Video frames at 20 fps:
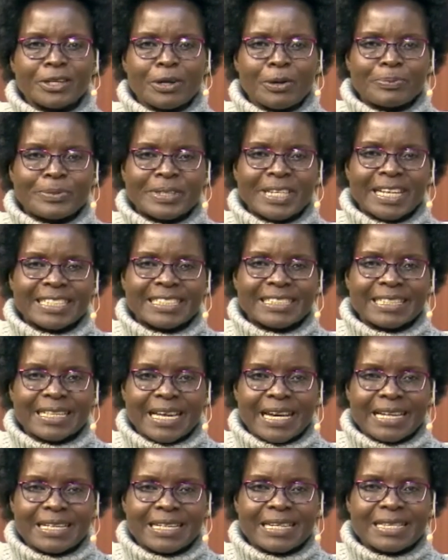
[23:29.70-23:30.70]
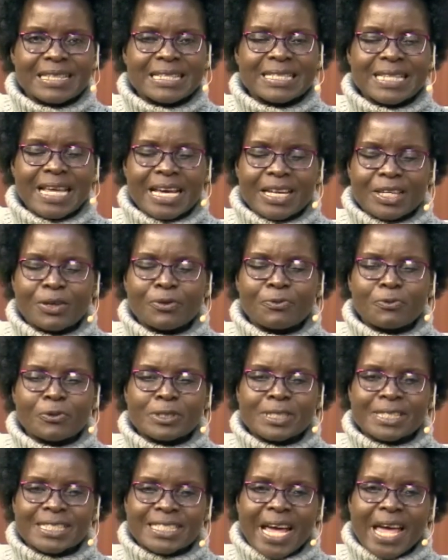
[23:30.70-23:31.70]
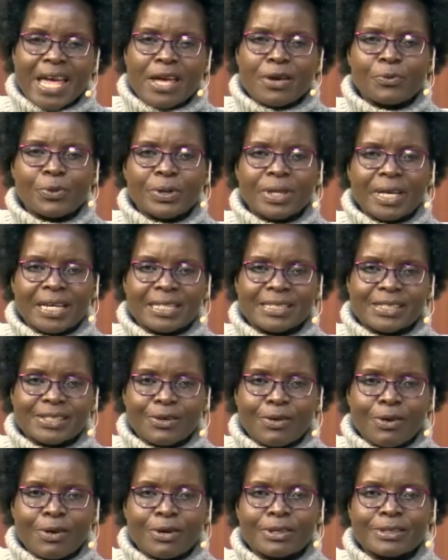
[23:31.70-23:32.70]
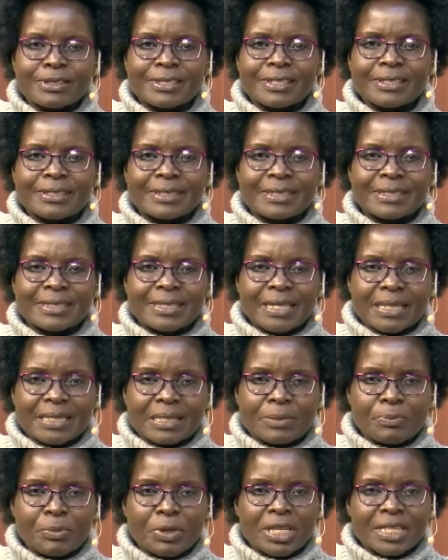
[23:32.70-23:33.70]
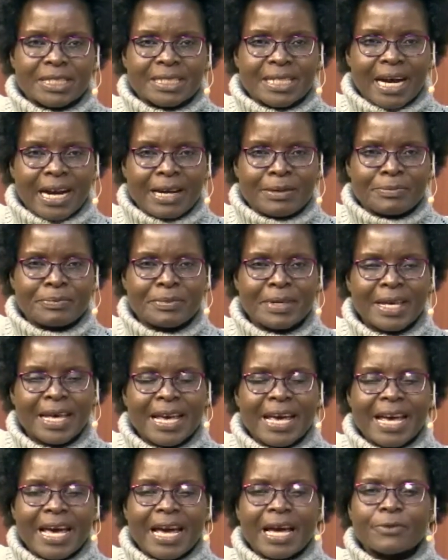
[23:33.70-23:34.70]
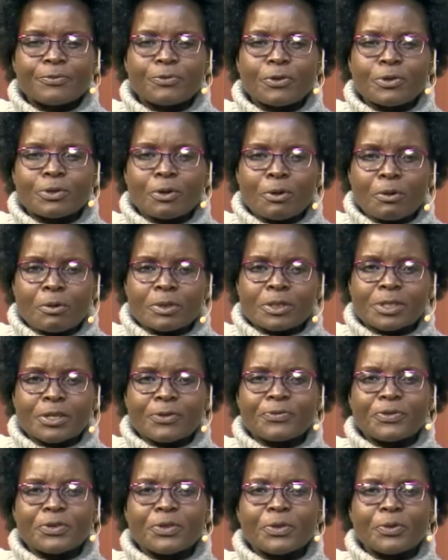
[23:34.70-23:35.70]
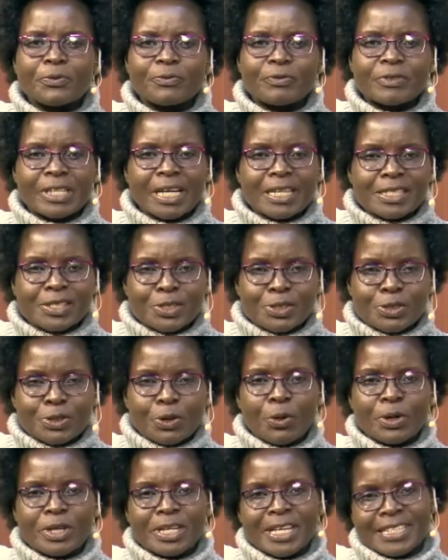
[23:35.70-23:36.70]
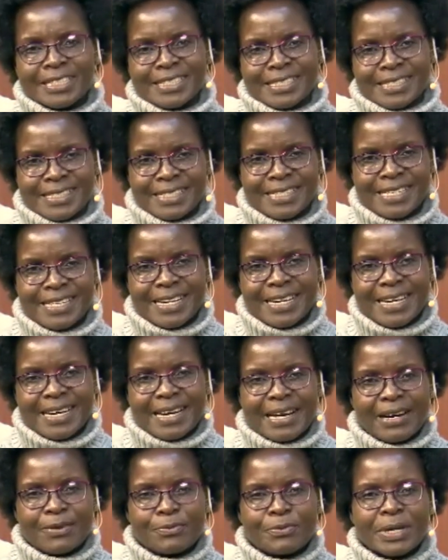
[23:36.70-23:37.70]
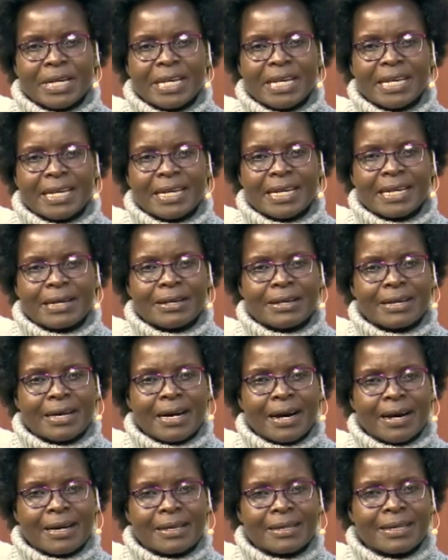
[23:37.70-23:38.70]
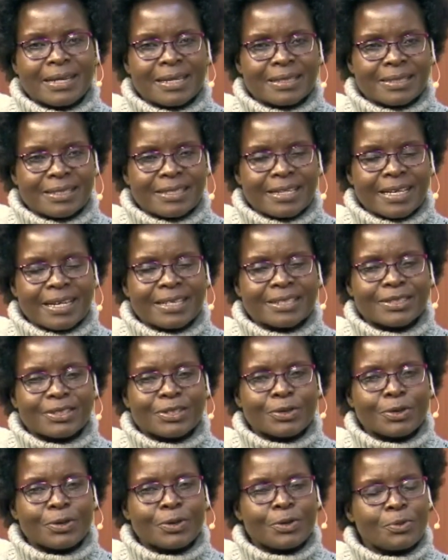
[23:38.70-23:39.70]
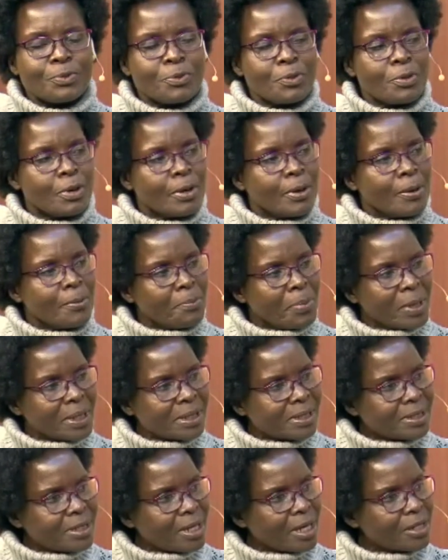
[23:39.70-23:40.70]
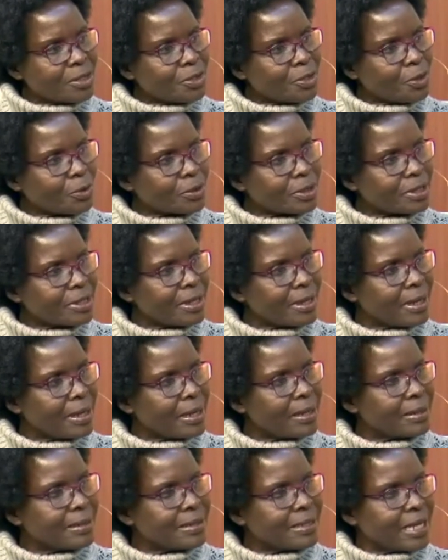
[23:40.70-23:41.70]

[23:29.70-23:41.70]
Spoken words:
Hope Channel Kenya. Thank you for staying with us on Testimony Time. And for those of you who've just joined us, we are listening to Pastor Dr.